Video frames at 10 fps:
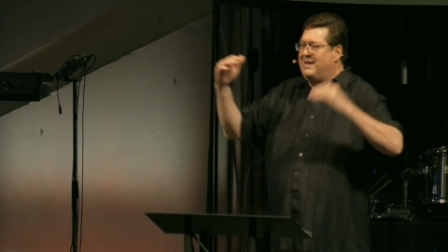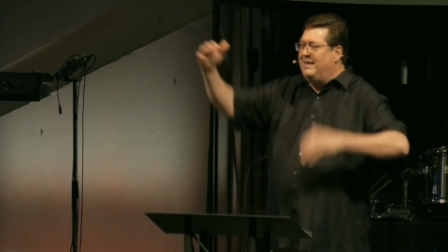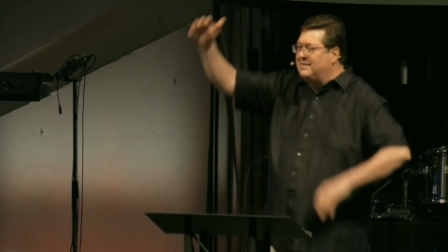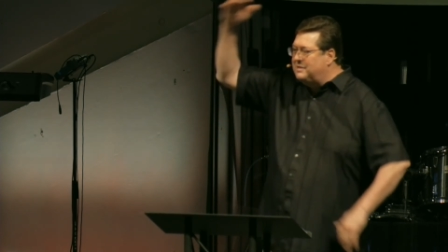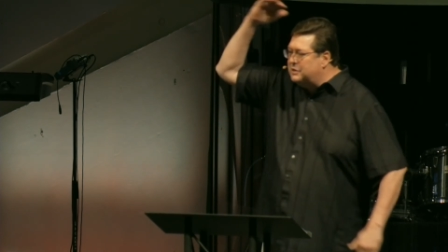
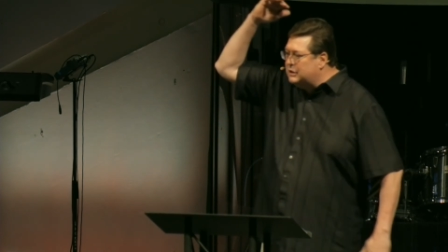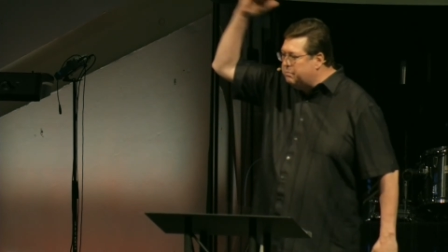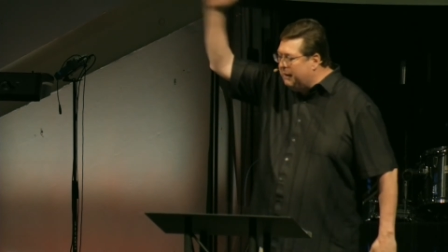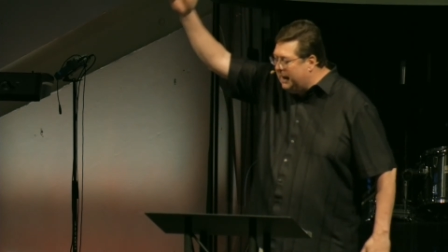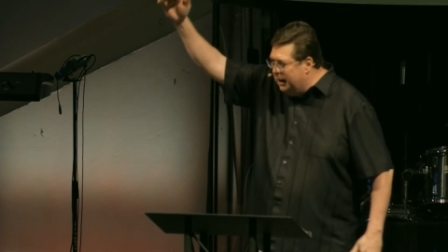it is the
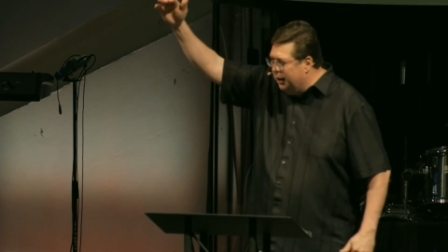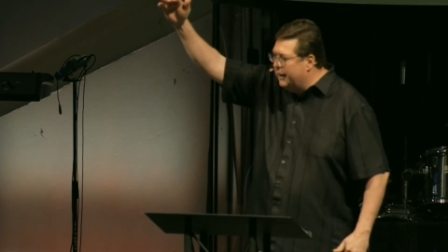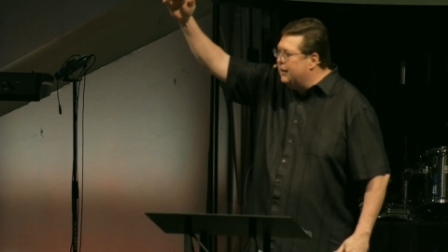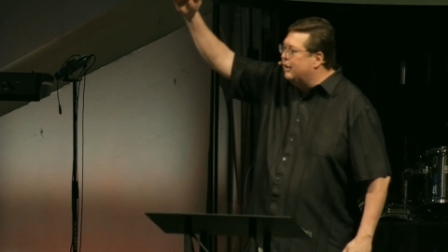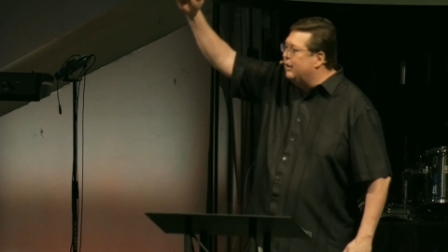
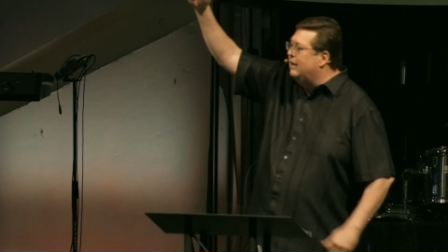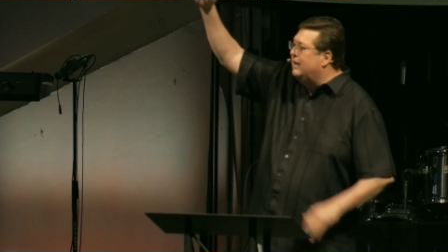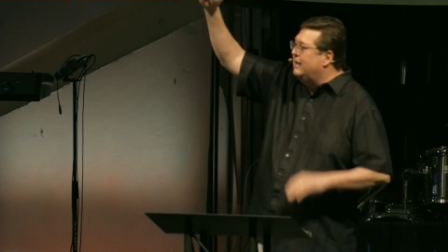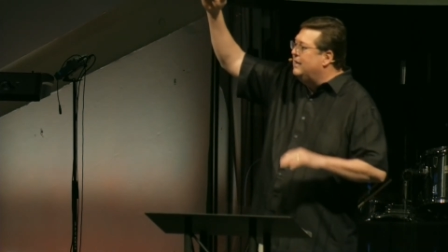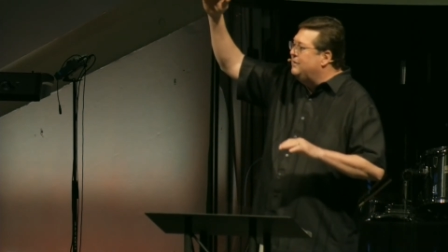superior
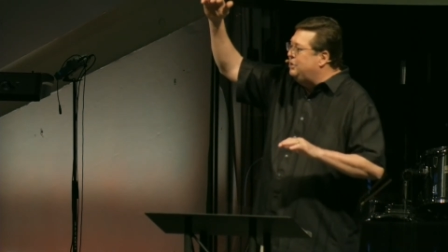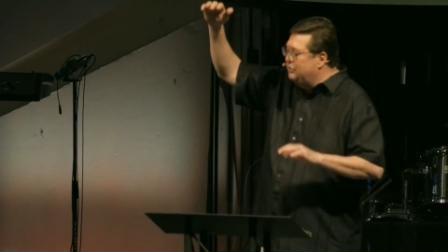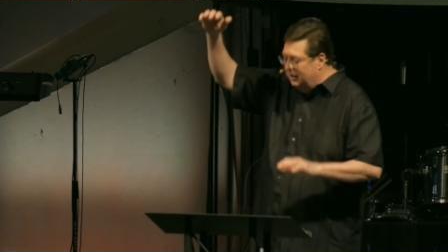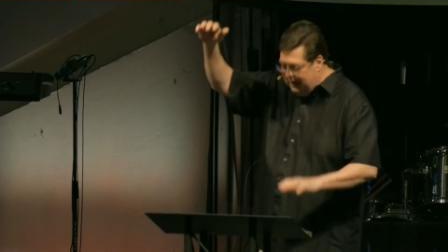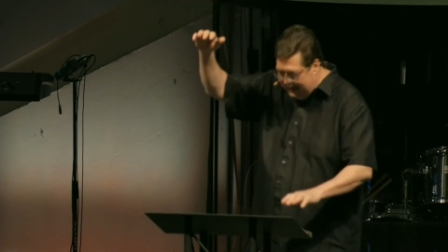to
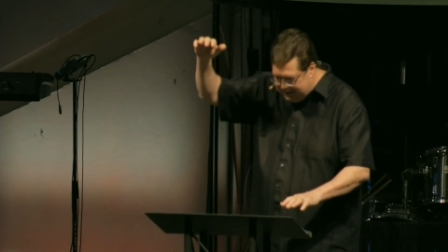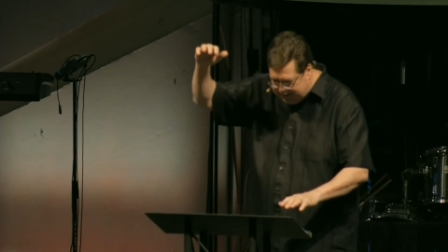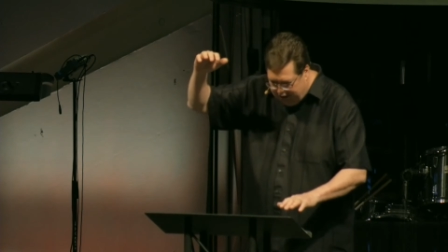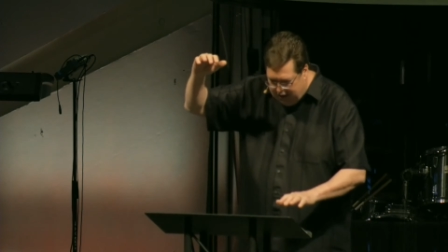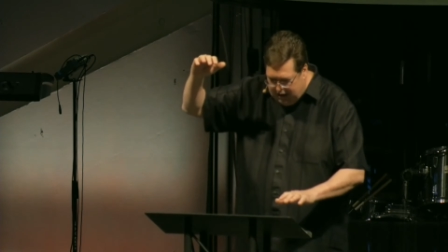the
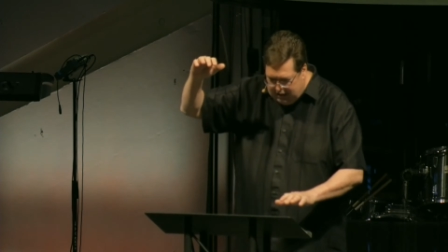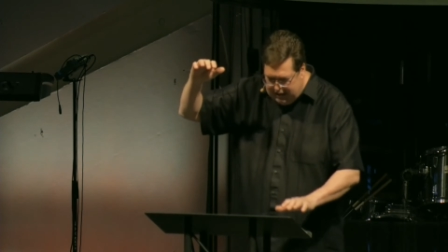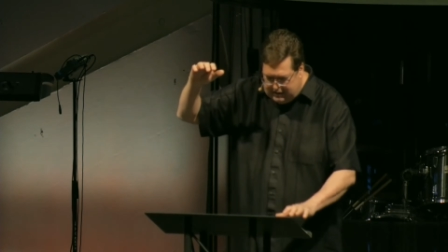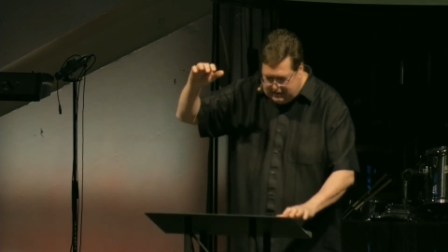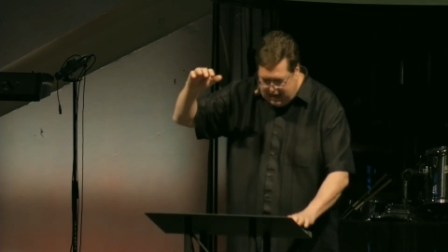lesser
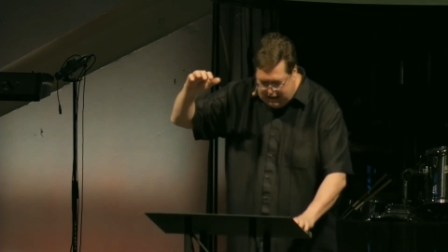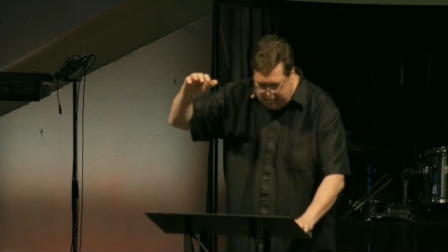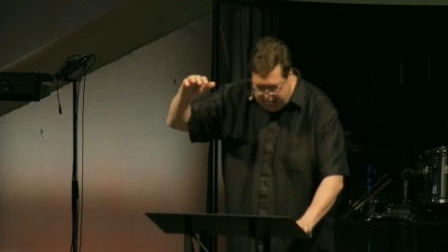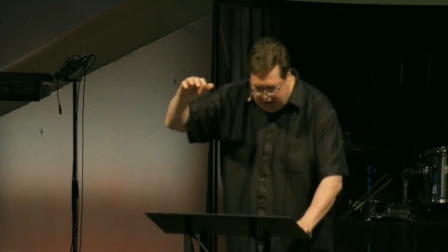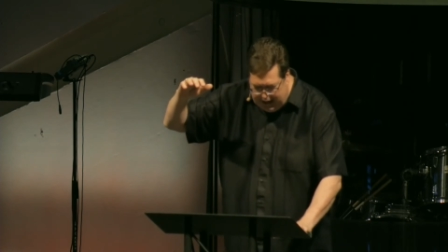that's
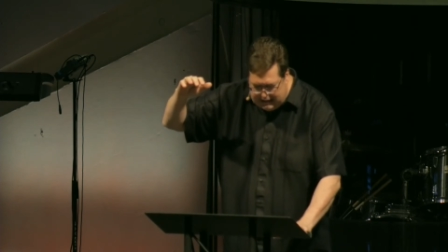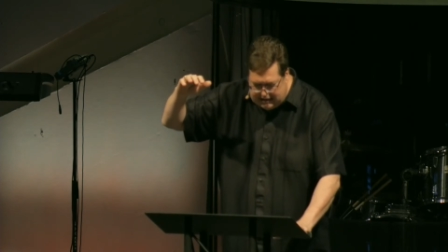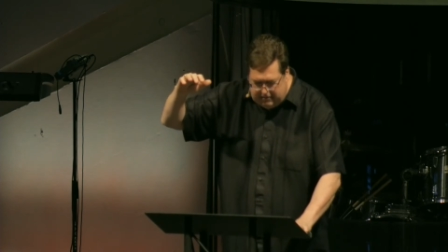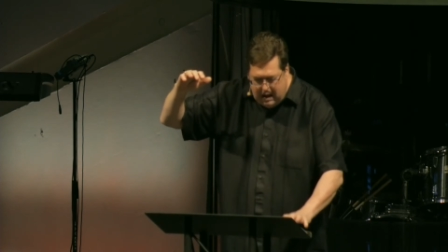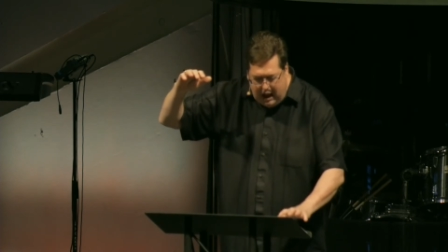taking
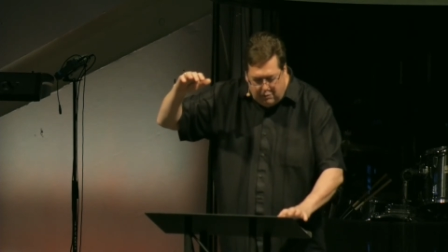place.